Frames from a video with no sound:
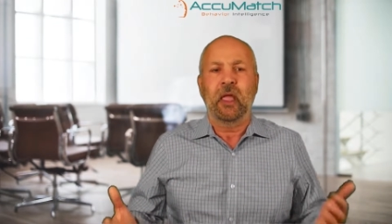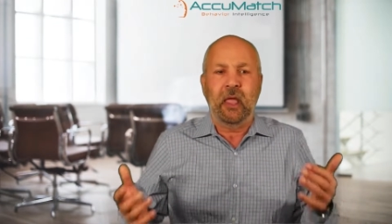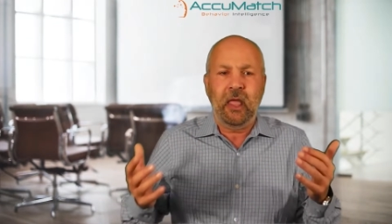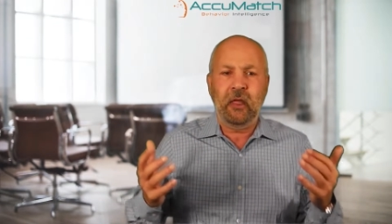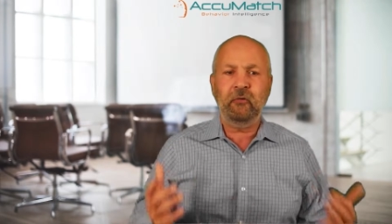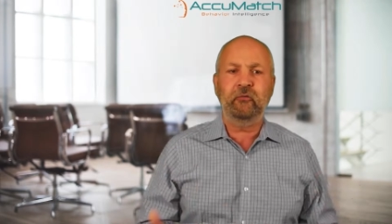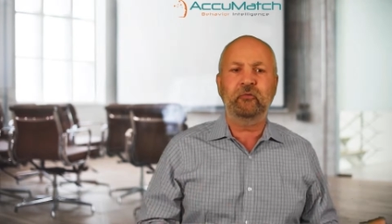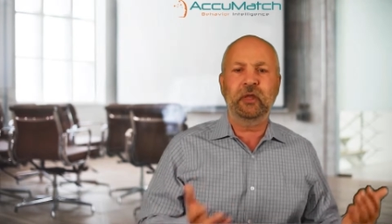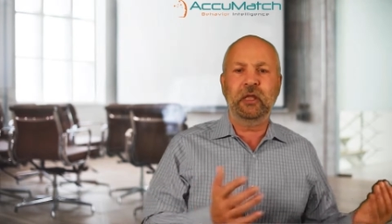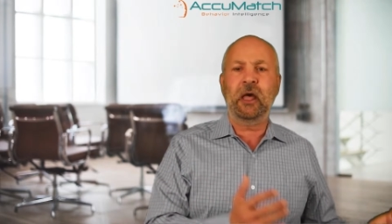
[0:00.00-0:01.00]

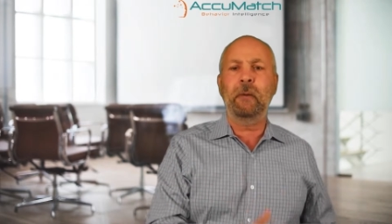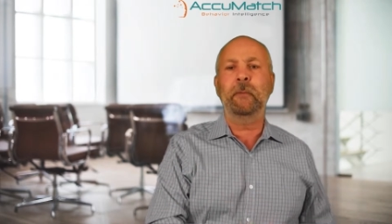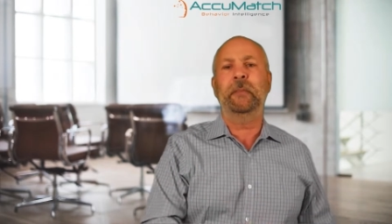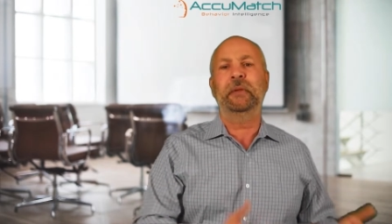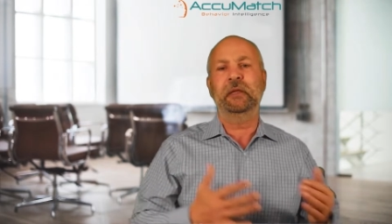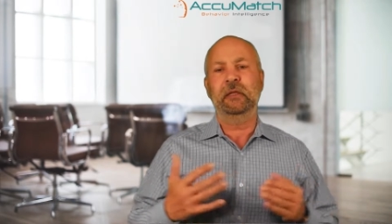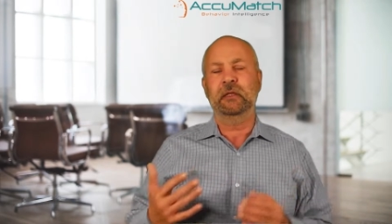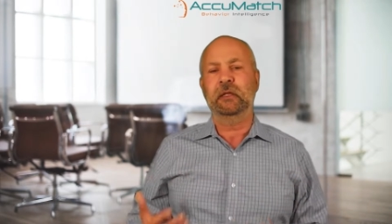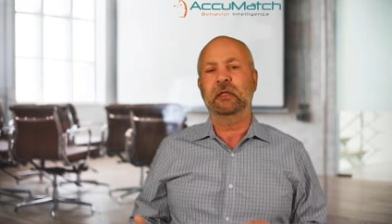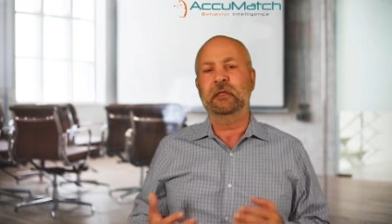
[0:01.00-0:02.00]
Every company
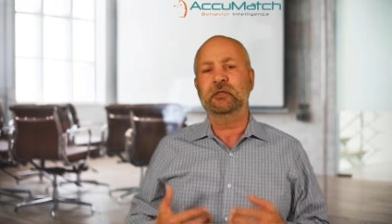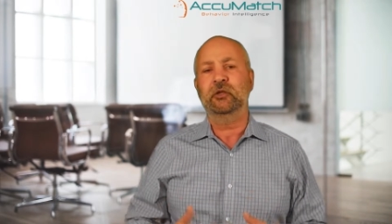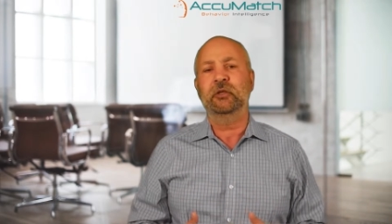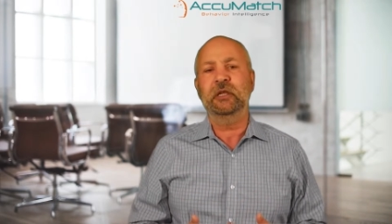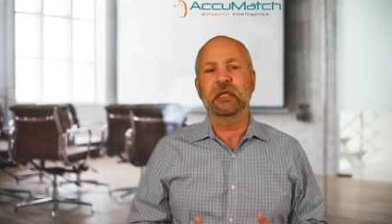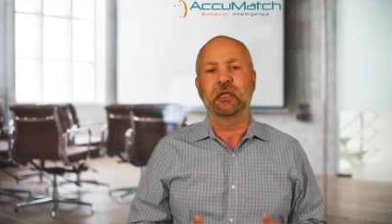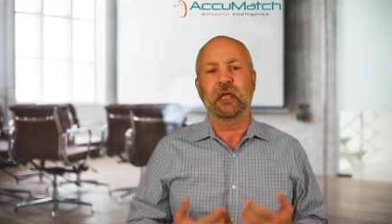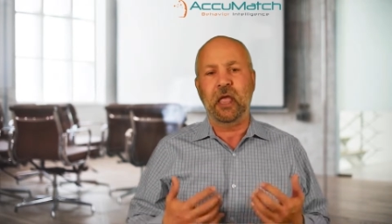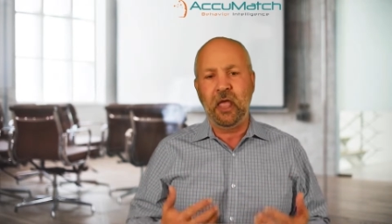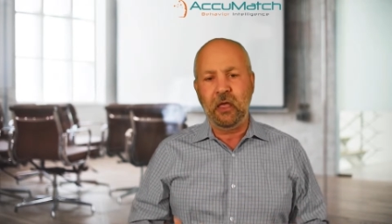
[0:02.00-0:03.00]
is unique.
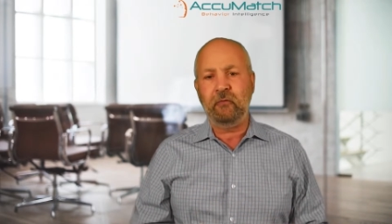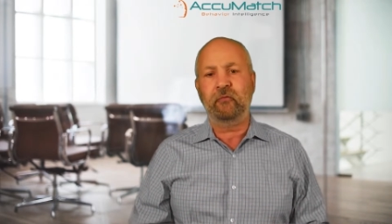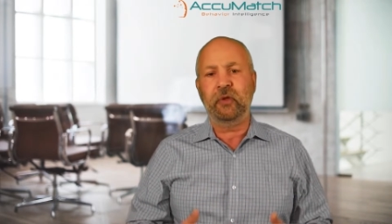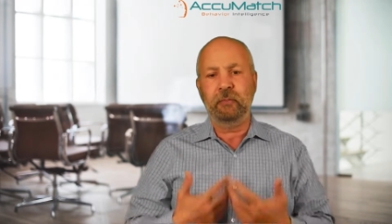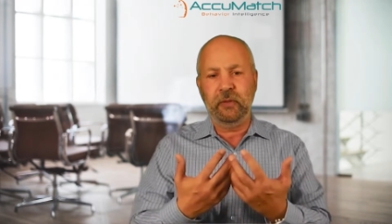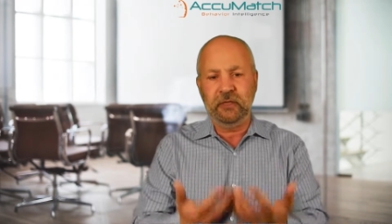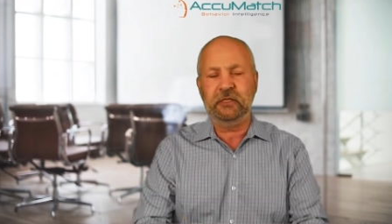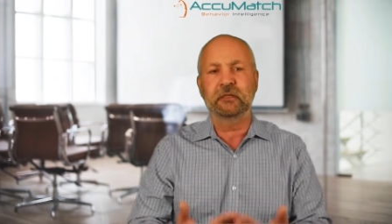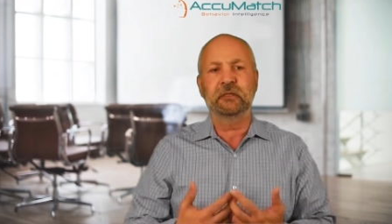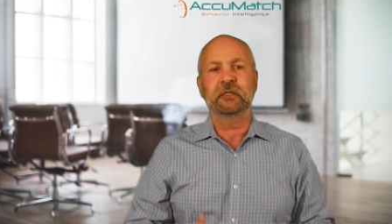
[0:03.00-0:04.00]
Every
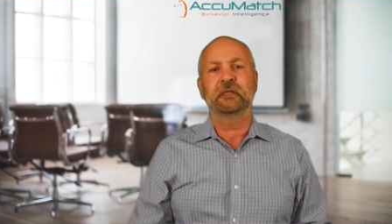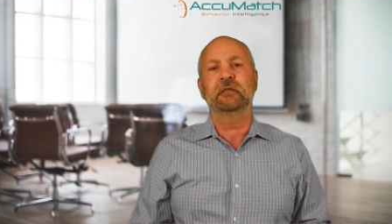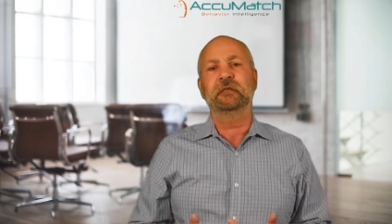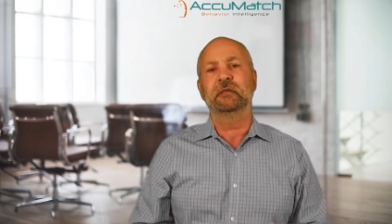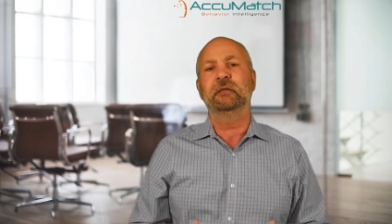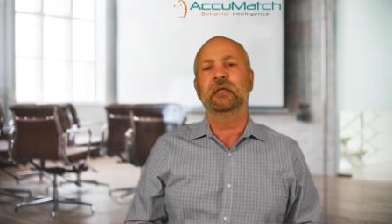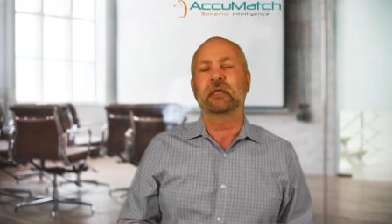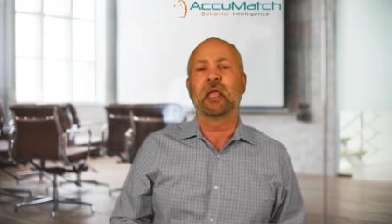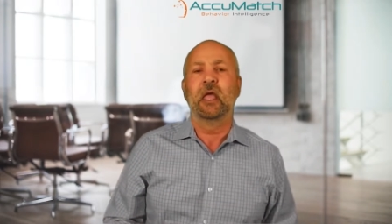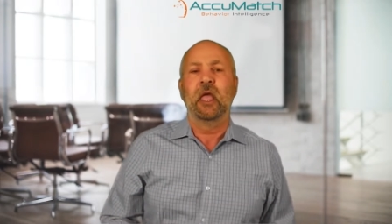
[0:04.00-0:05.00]
business is
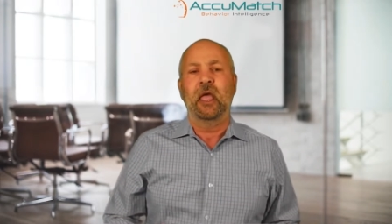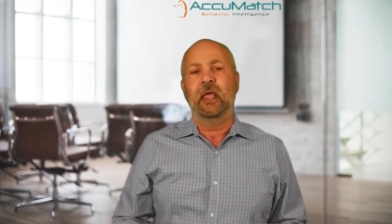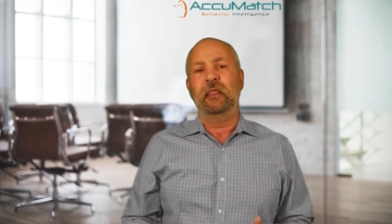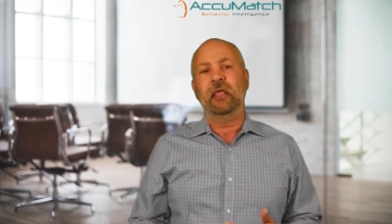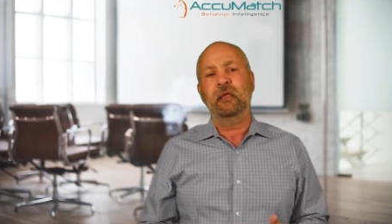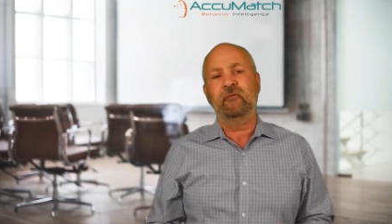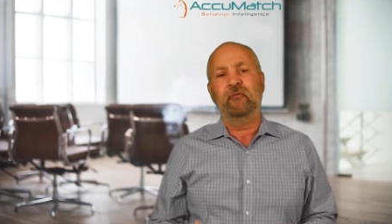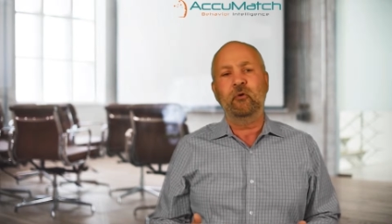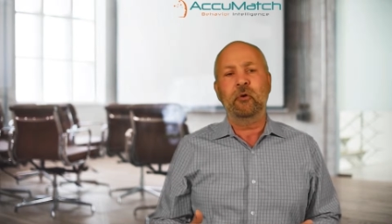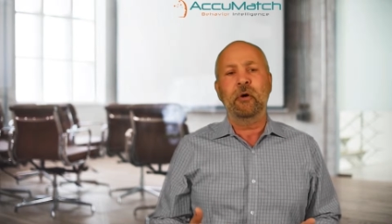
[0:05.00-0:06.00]
unique. And
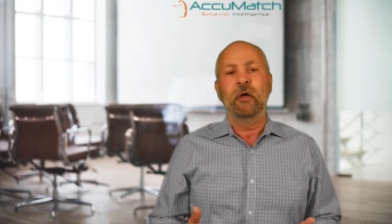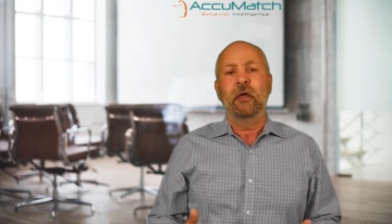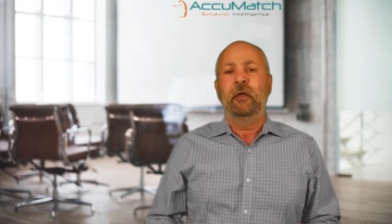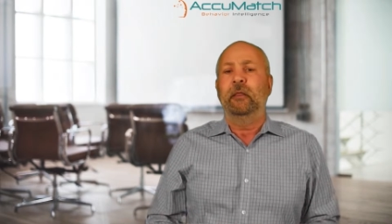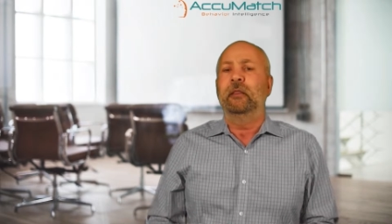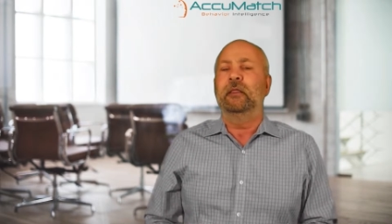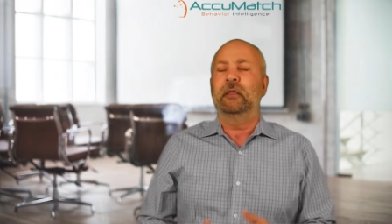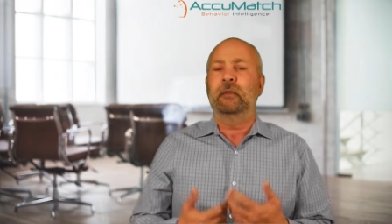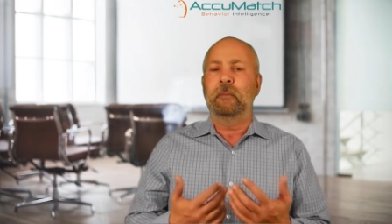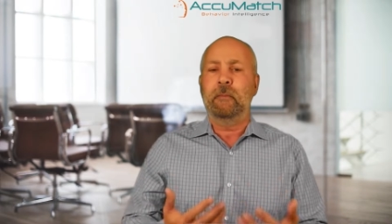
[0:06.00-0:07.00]
therefore,
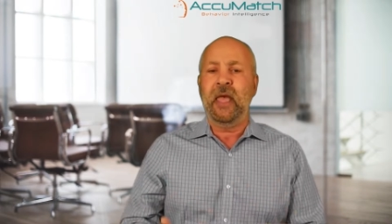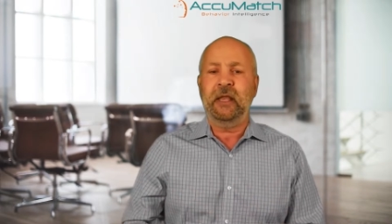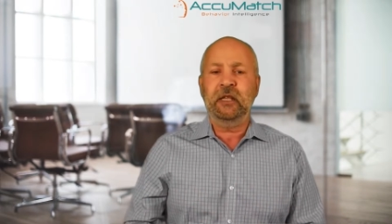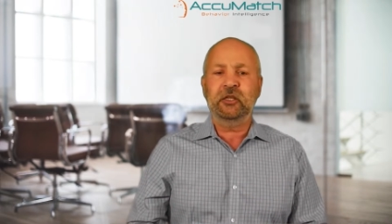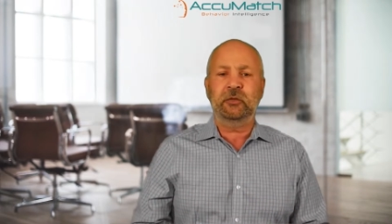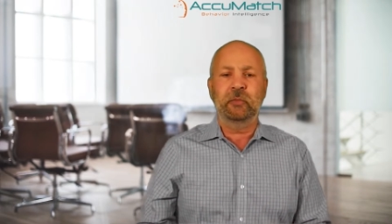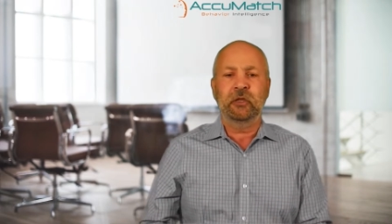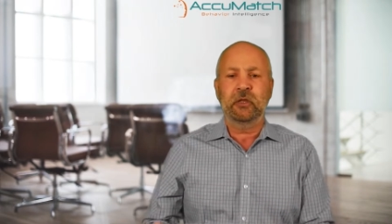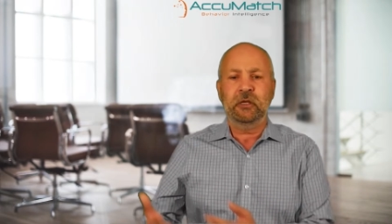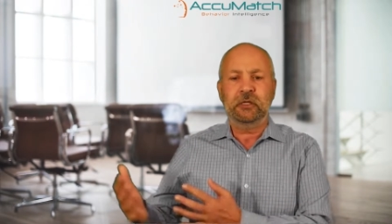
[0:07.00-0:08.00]
the
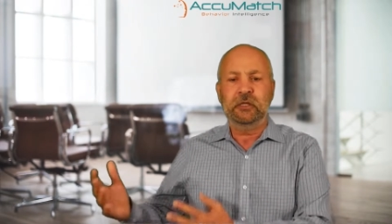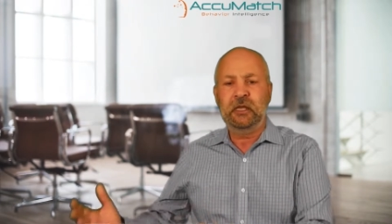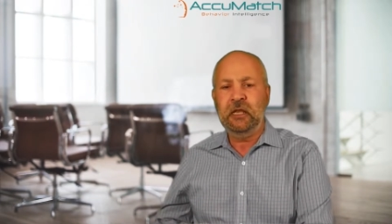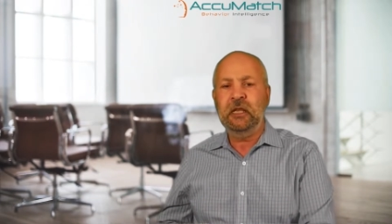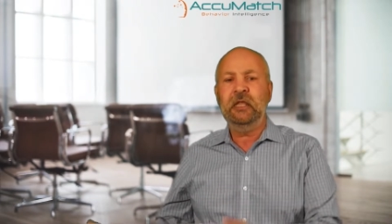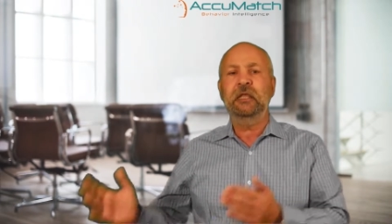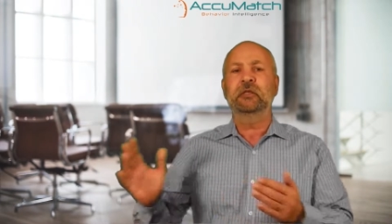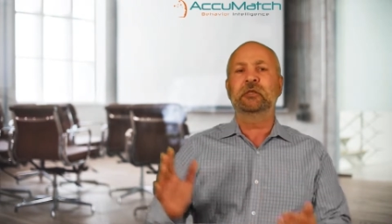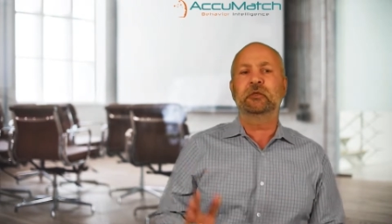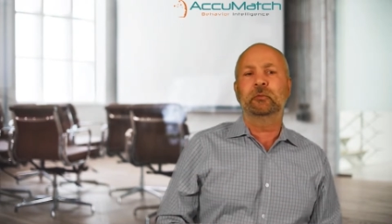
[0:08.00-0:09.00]
management
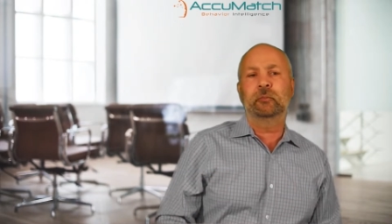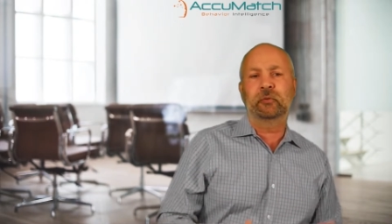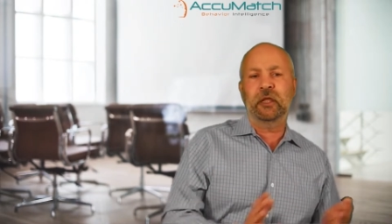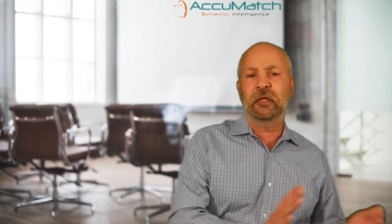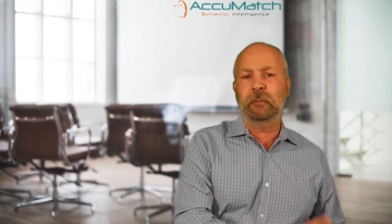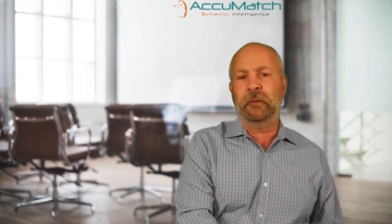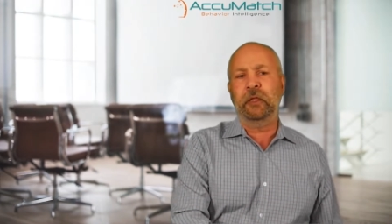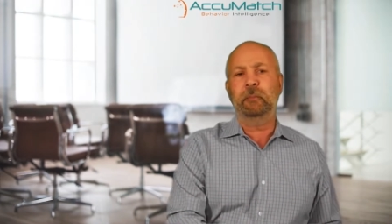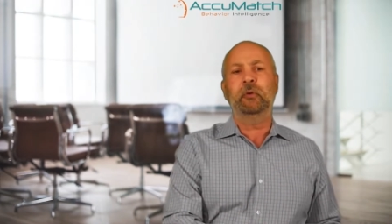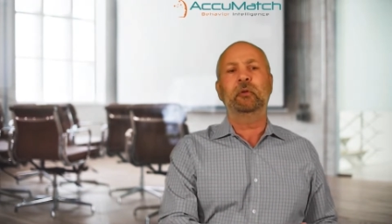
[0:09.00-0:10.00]
needs to bring
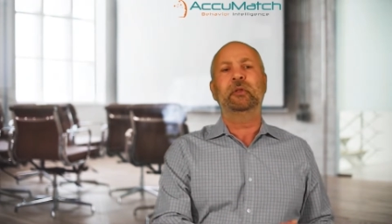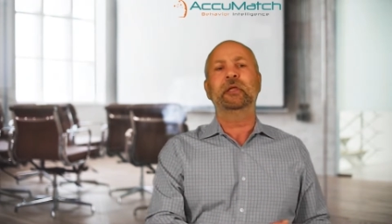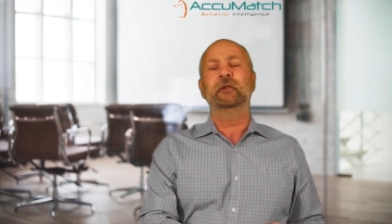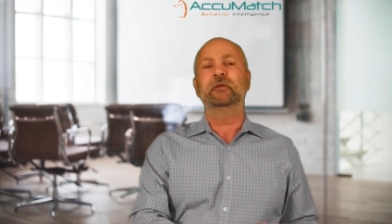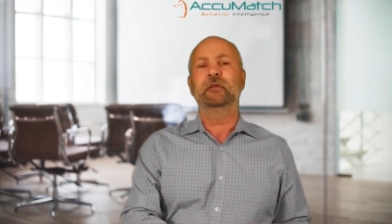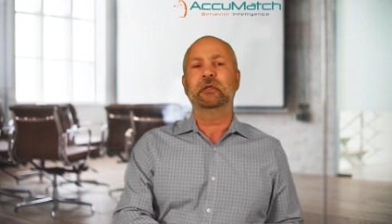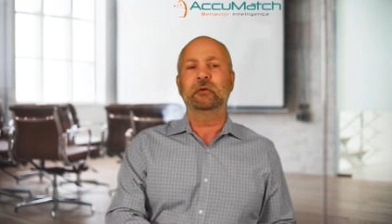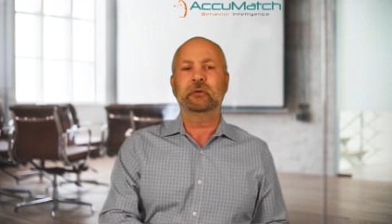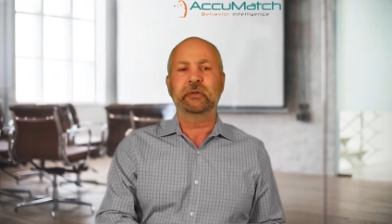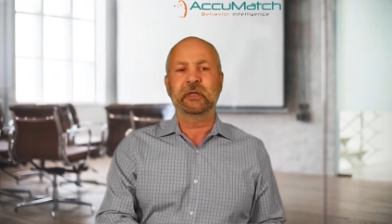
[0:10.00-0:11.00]
people into the
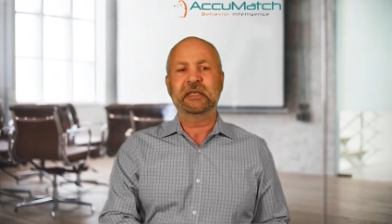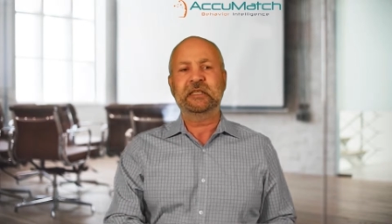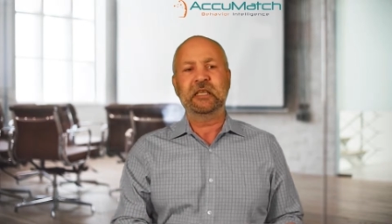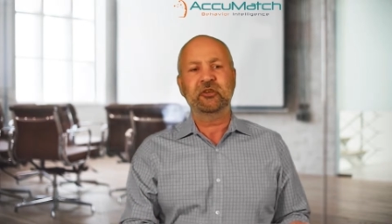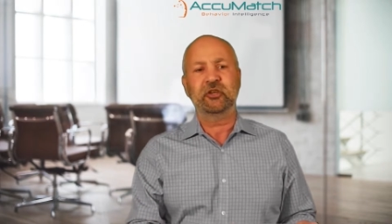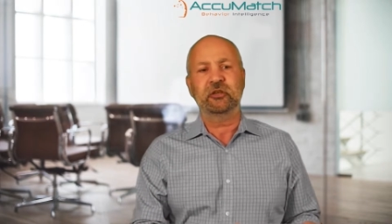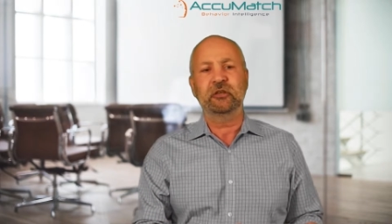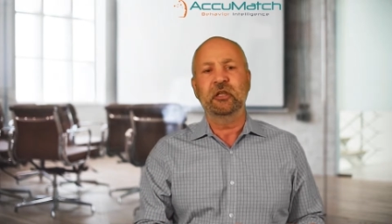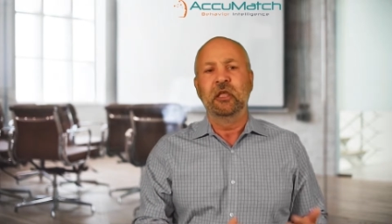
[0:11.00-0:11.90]
organization,